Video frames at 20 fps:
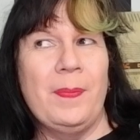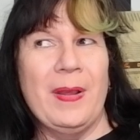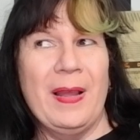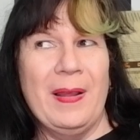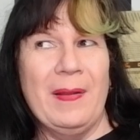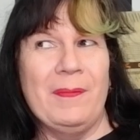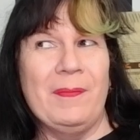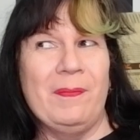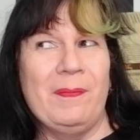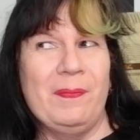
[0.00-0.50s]

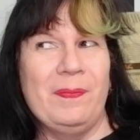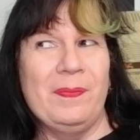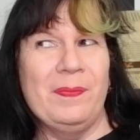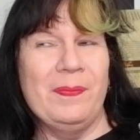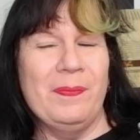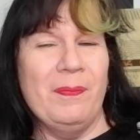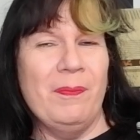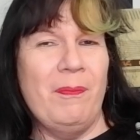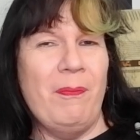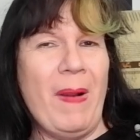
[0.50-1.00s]
But
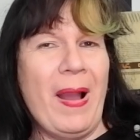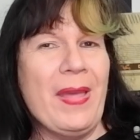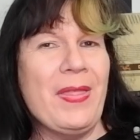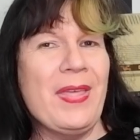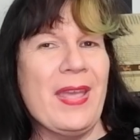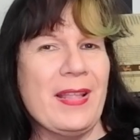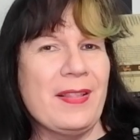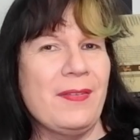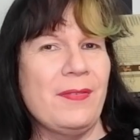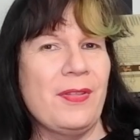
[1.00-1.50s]
by
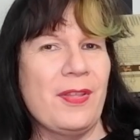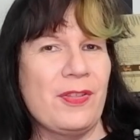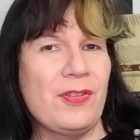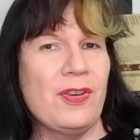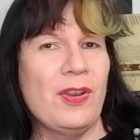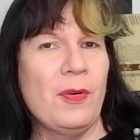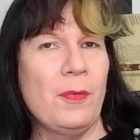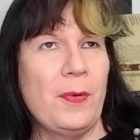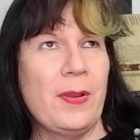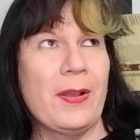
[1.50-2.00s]
the end of this
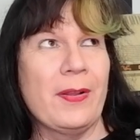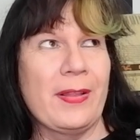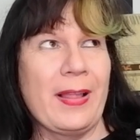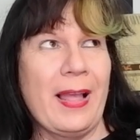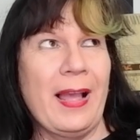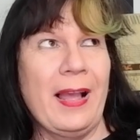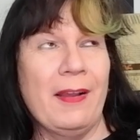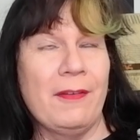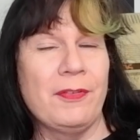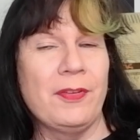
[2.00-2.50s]
year, we're going
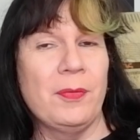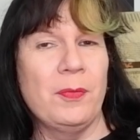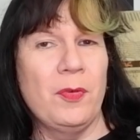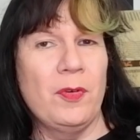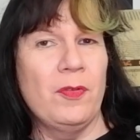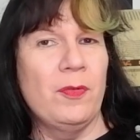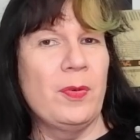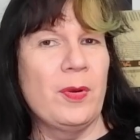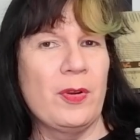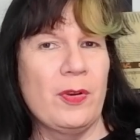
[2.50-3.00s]
to have to
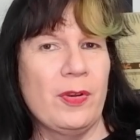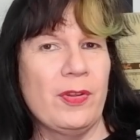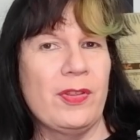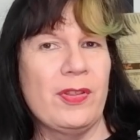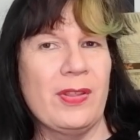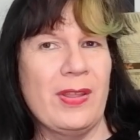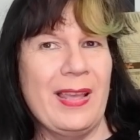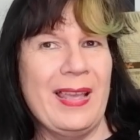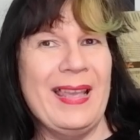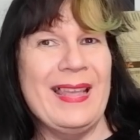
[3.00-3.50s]
move,
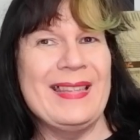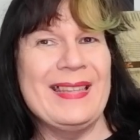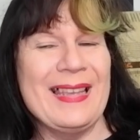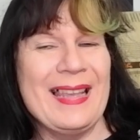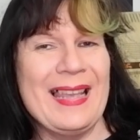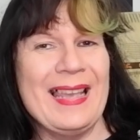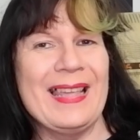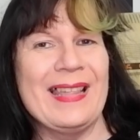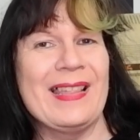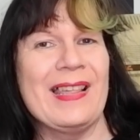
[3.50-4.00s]
because it
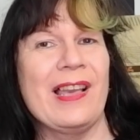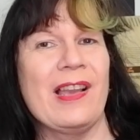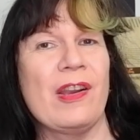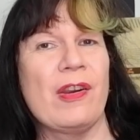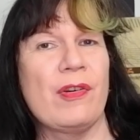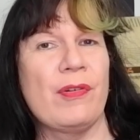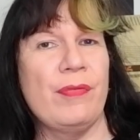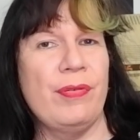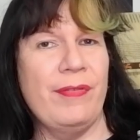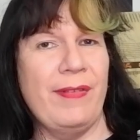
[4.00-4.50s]
is
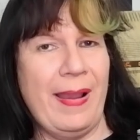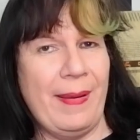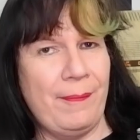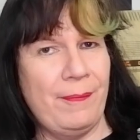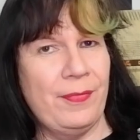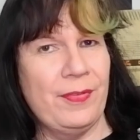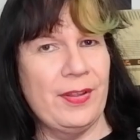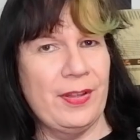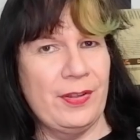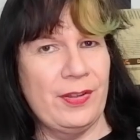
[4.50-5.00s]

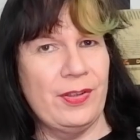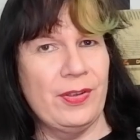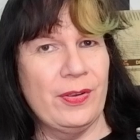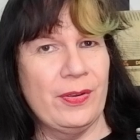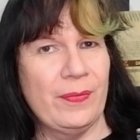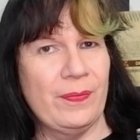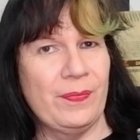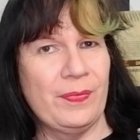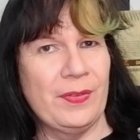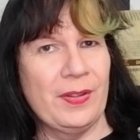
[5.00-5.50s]
crammed in
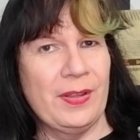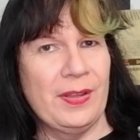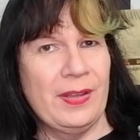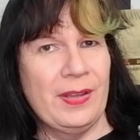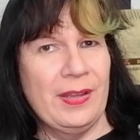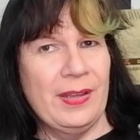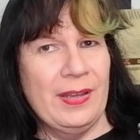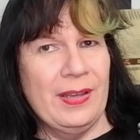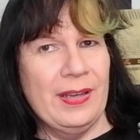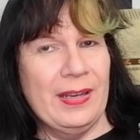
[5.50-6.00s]
here.
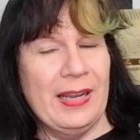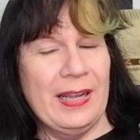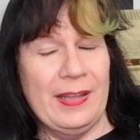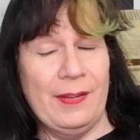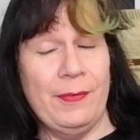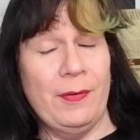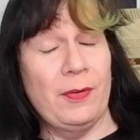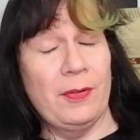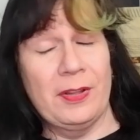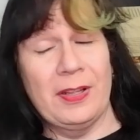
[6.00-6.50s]
And
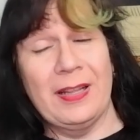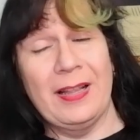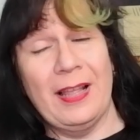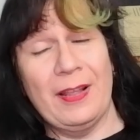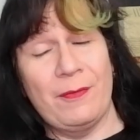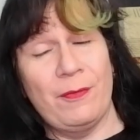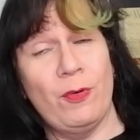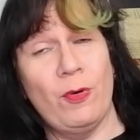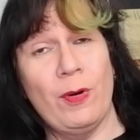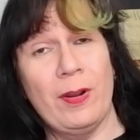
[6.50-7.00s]
if I'm going to
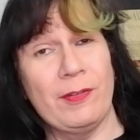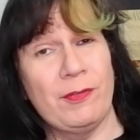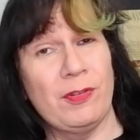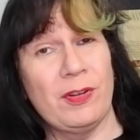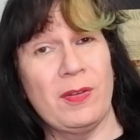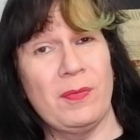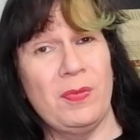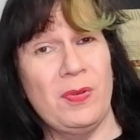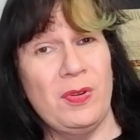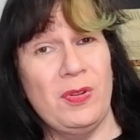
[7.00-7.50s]
collect
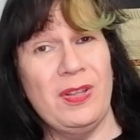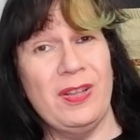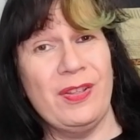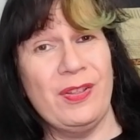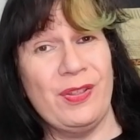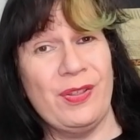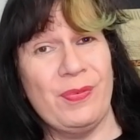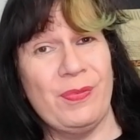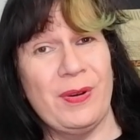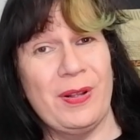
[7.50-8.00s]
400
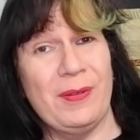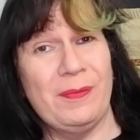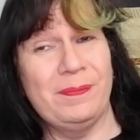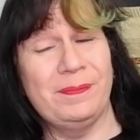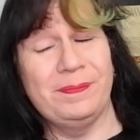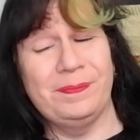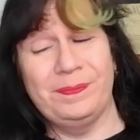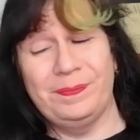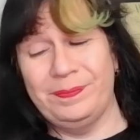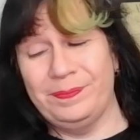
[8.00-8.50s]
computers, well,
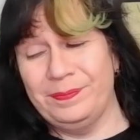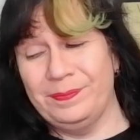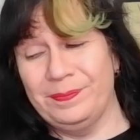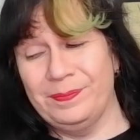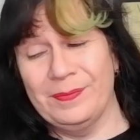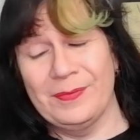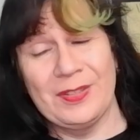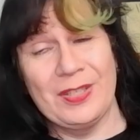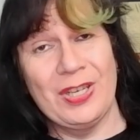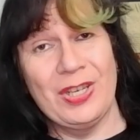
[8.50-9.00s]

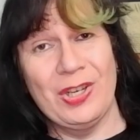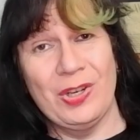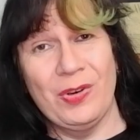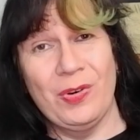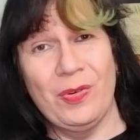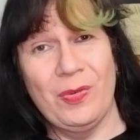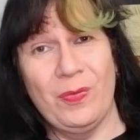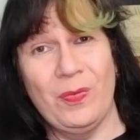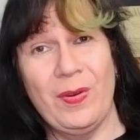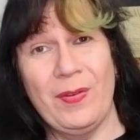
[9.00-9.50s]

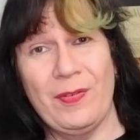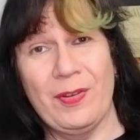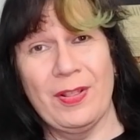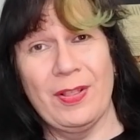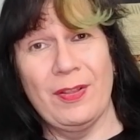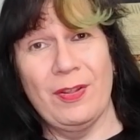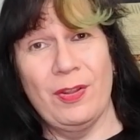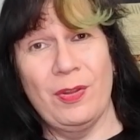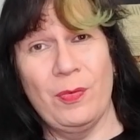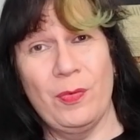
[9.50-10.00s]
we've got a
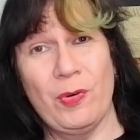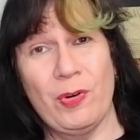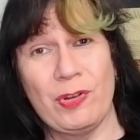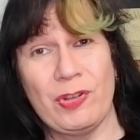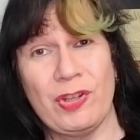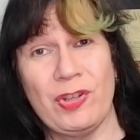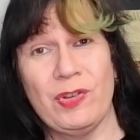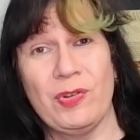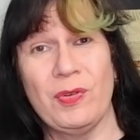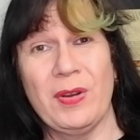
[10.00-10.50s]
lot of work
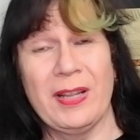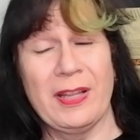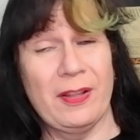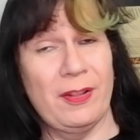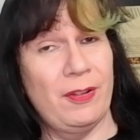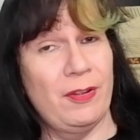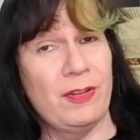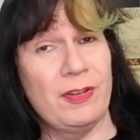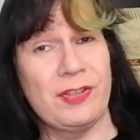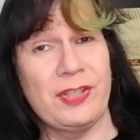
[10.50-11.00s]
to do and a
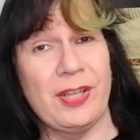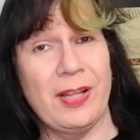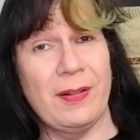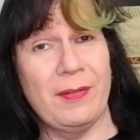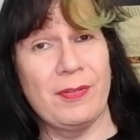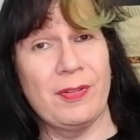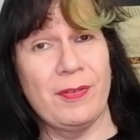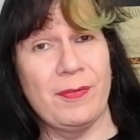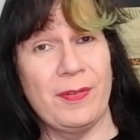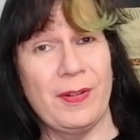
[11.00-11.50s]
lot of
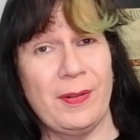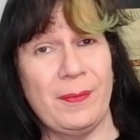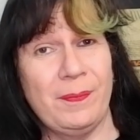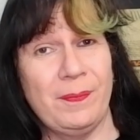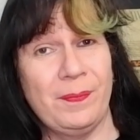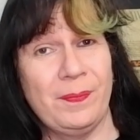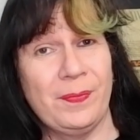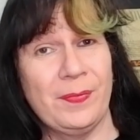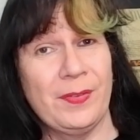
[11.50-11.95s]
shelves to fill.